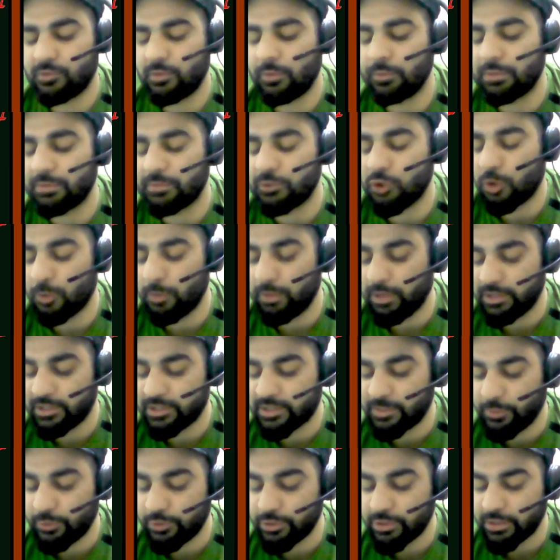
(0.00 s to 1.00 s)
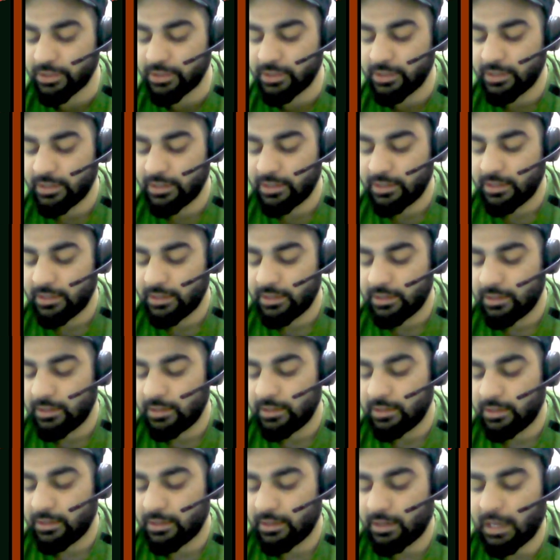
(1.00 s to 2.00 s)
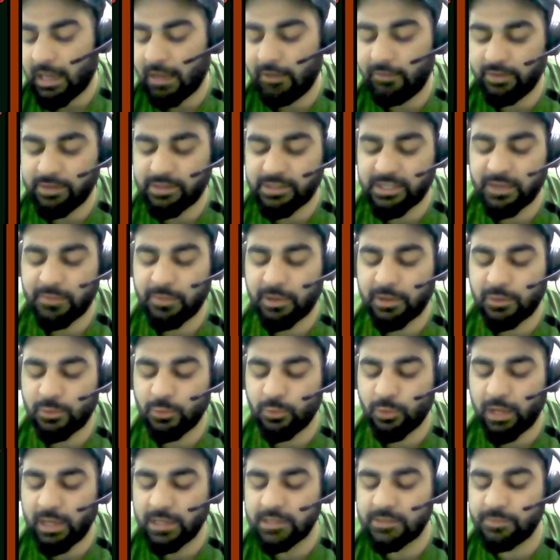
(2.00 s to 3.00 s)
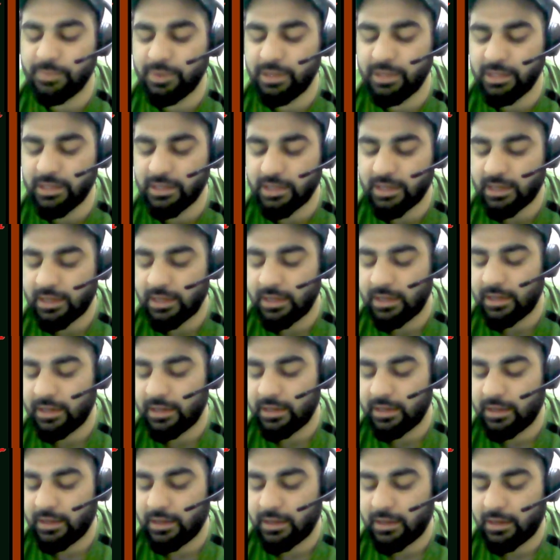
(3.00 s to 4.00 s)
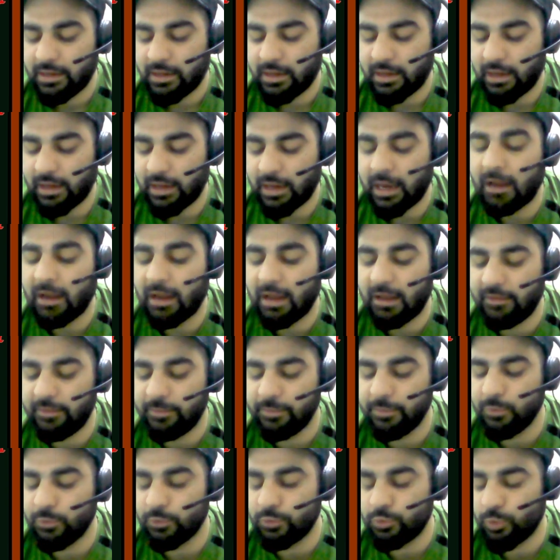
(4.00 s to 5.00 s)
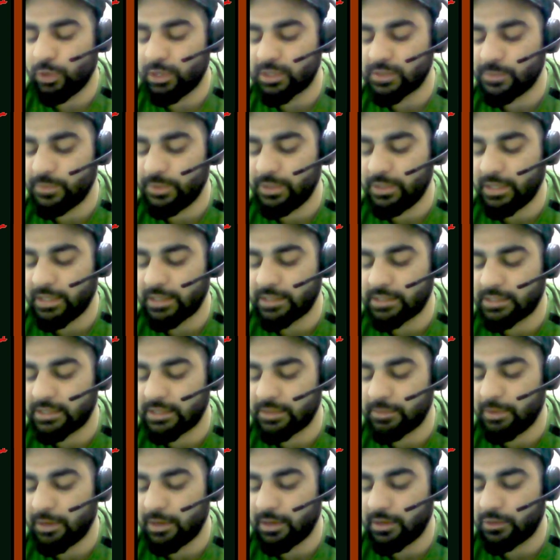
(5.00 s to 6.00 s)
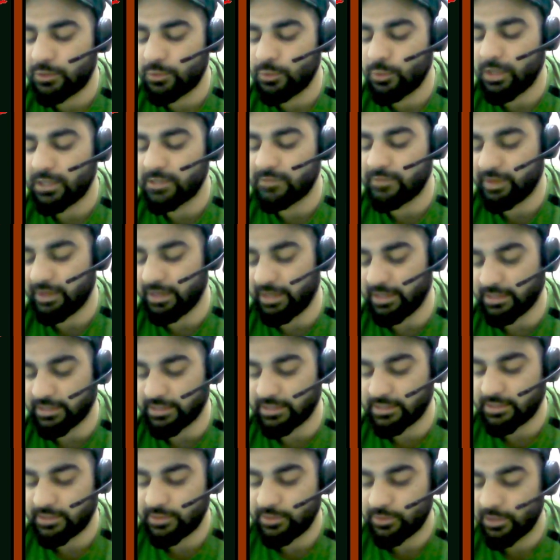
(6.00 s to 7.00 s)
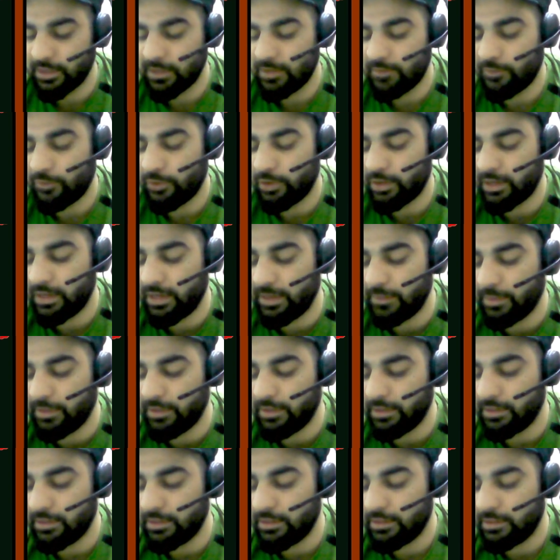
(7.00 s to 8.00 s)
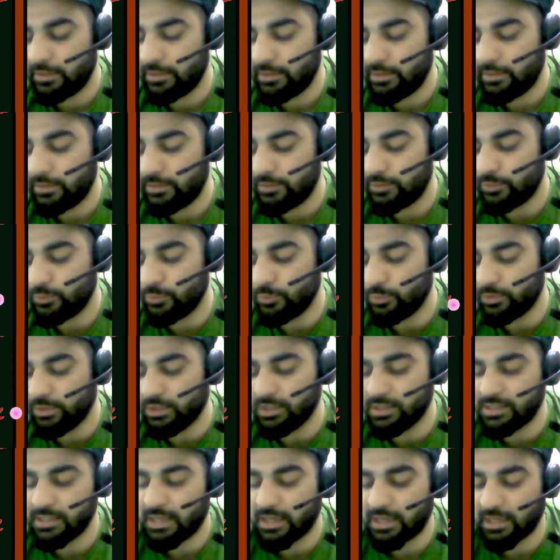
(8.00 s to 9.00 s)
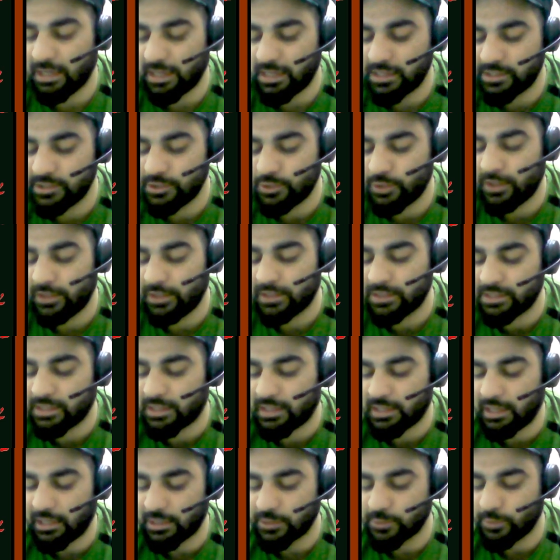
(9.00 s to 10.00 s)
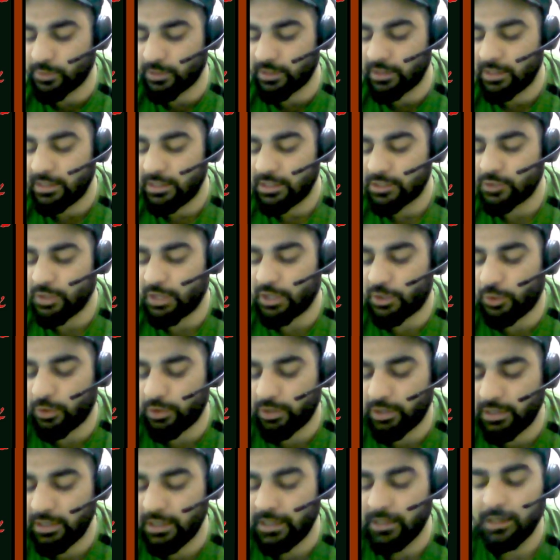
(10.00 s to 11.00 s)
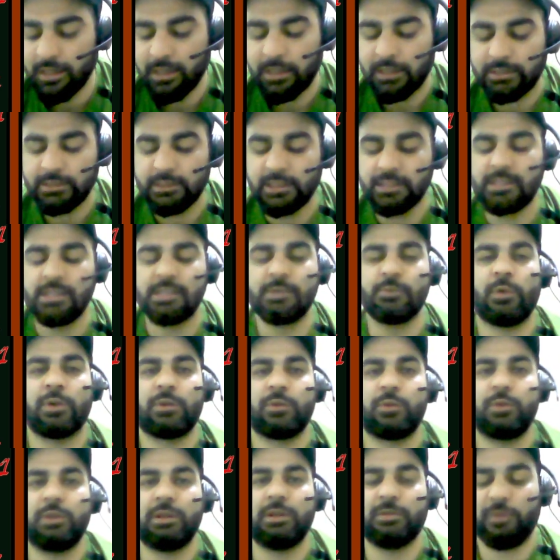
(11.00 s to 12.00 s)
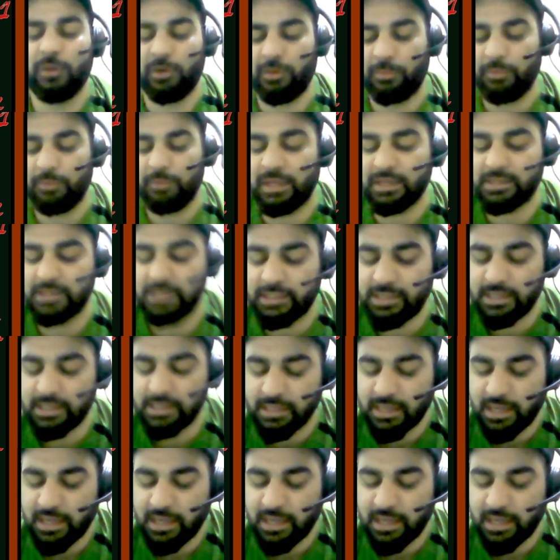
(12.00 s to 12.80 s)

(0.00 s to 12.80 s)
normal distribution having sigma 2 as mean, having mu 2 as mean and sigma 2 as variance. Okay, for label 2, this is a class 0 and this is a class 1. So accordingly this is what we'll form, because this is